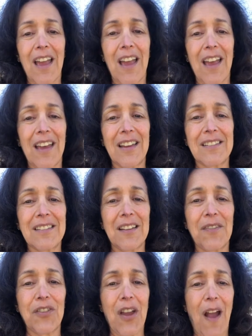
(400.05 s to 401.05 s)
and
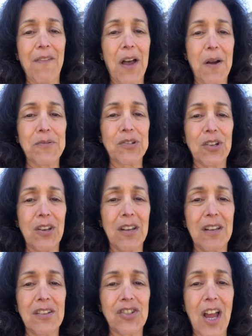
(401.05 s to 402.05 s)
if you have the
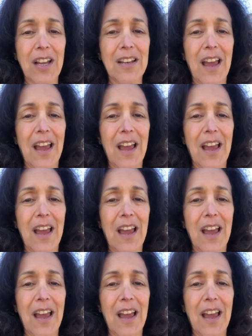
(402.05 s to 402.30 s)
opportunity to check it